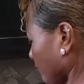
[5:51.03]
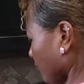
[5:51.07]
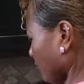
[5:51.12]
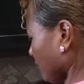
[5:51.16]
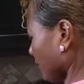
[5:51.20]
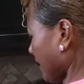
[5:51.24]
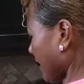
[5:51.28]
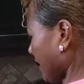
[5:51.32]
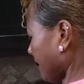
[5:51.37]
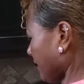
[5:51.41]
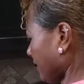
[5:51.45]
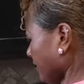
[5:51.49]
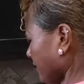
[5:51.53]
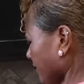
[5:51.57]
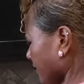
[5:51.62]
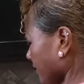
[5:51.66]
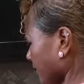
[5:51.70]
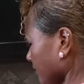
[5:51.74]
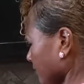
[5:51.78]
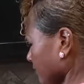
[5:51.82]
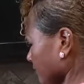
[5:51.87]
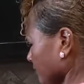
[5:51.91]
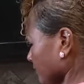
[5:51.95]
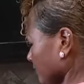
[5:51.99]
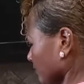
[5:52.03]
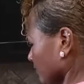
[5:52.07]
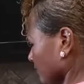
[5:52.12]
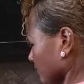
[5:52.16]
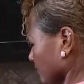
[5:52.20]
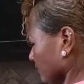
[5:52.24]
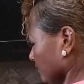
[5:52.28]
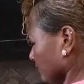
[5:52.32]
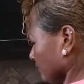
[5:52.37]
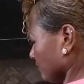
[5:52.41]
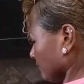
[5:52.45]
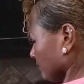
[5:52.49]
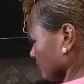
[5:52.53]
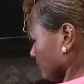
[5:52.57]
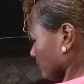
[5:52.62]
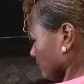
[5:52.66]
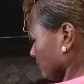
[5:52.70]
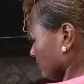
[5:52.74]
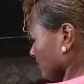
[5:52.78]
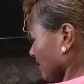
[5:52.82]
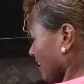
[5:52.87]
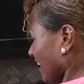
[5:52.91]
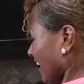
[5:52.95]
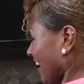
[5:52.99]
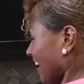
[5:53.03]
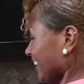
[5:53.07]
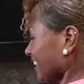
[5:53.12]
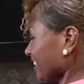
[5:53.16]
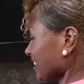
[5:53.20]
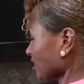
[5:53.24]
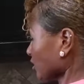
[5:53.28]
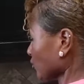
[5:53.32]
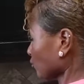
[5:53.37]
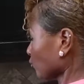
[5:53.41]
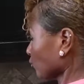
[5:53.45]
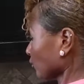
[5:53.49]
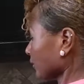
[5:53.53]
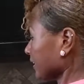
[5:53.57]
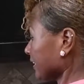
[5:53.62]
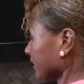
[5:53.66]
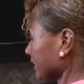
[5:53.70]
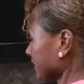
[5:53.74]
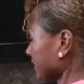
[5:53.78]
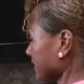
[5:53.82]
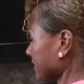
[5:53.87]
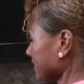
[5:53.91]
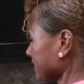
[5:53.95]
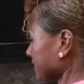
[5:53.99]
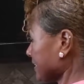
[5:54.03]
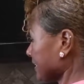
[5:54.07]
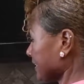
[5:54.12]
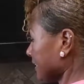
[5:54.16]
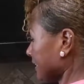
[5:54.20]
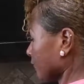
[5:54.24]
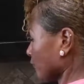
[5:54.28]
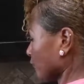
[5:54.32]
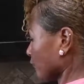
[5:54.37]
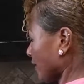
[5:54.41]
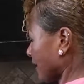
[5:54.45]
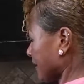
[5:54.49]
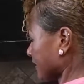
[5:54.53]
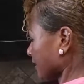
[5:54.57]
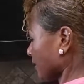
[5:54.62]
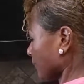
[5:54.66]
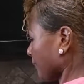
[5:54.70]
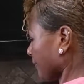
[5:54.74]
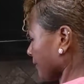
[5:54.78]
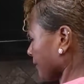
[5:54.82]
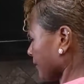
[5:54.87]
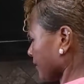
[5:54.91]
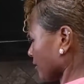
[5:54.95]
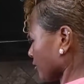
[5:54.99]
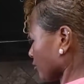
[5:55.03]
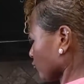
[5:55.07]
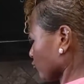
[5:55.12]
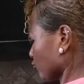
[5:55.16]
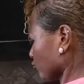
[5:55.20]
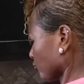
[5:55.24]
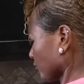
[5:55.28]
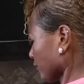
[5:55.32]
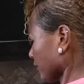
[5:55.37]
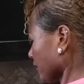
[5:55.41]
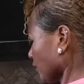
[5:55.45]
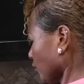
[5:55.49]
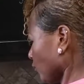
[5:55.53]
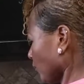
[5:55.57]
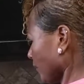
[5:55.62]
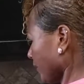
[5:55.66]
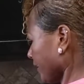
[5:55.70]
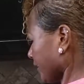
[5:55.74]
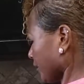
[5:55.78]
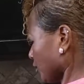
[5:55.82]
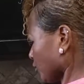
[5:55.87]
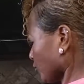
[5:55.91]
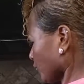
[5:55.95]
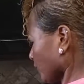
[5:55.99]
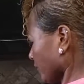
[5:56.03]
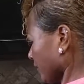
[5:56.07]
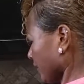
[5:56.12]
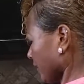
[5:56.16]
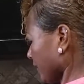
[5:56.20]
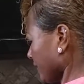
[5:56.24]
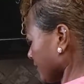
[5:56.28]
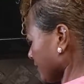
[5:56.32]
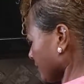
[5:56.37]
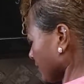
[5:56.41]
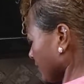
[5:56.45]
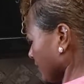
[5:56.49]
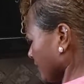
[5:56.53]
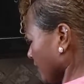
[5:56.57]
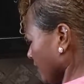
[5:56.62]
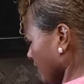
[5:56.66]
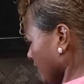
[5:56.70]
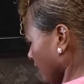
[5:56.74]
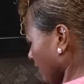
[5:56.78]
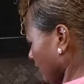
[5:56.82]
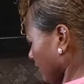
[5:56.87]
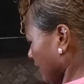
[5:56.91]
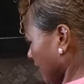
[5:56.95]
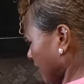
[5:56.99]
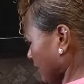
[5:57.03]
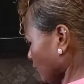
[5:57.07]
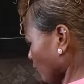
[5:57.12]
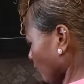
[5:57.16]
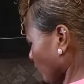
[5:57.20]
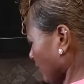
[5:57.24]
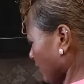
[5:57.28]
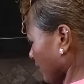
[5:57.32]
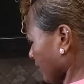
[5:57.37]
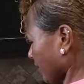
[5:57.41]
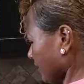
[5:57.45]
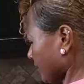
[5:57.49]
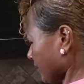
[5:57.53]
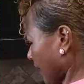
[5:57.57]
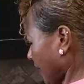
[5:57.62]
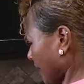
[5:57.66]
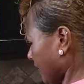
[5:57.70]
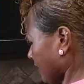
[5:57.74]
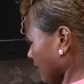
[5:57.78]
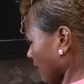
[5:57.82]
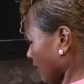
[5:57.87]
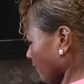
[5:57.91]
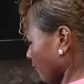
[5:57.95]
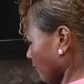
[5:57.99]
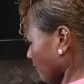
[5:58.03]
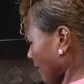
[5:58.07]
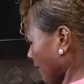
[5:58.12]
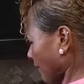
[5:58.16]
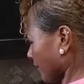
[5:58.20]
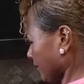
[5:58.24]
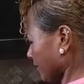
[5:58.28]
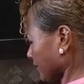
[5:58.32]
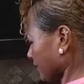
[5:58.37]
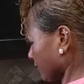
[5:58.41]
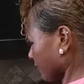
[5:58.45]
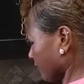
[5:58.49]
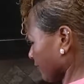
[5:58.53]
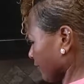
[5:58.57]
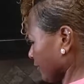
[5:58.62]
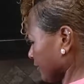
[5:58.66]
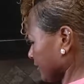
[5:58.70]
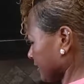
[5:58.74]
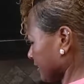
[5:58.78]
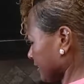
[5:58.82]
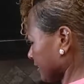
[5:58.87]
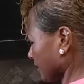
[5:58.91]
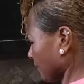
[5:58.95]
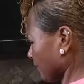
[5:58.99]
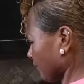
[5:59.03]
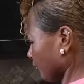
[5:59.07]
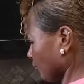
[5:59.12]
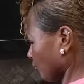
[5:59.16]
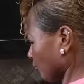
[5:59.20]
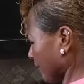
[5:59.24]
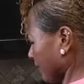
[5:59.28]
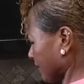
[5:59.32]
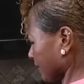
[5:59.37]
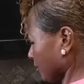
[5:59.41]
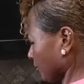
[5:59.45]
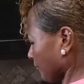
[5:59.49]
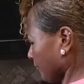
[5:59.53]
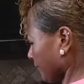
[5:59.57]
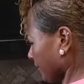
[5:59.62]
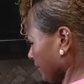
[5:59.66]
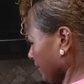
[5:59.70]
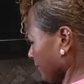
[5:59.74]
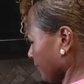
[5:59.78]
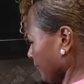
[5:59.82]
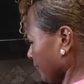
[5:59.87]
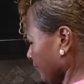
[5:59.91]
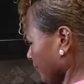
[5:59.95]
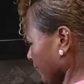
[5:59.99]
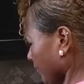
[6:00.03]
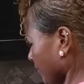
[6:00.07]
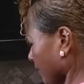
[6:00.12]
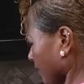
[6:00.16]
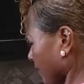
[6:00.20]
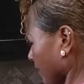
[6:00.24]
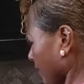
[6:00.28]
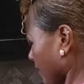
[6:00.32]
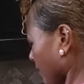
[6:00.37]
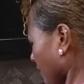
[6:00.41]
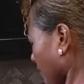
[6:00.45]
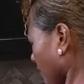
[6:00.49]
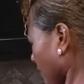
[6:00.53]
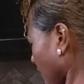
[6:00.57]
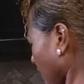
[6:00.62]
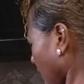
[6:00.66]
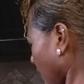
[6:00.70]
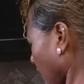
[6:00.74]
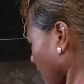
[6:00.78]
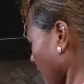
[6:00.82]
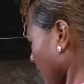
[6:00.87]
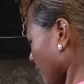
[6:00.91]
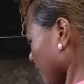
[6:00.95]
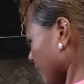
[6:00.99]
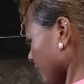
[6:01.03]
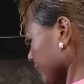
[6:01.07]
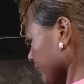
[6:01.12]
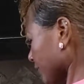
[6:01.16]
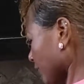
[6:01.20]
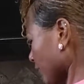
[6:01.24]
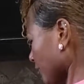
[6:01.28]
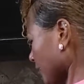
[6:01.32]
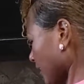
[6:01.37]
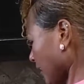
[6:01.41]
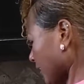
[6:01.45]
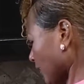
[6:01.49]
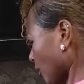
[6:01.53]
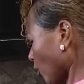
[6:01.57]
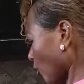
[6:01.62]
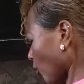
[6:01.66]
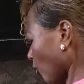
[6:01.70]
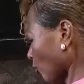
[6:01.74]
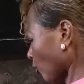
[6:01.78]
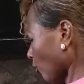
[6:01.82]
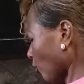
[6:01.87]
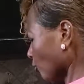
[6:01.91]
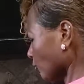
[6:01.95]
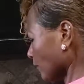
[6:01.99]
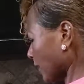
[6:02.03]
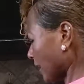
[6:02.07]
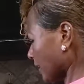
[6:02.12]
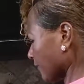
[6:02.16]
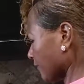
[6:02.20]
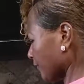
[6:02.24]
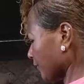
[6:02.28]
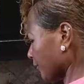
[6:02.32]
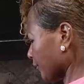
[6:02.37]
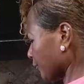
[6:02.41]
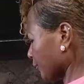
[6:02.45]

Put that in there. This is a really easy recipe. It's really quick. It's really easy. That's one of the things that I love about it. It's a very simple recipe. There are not a whole lot of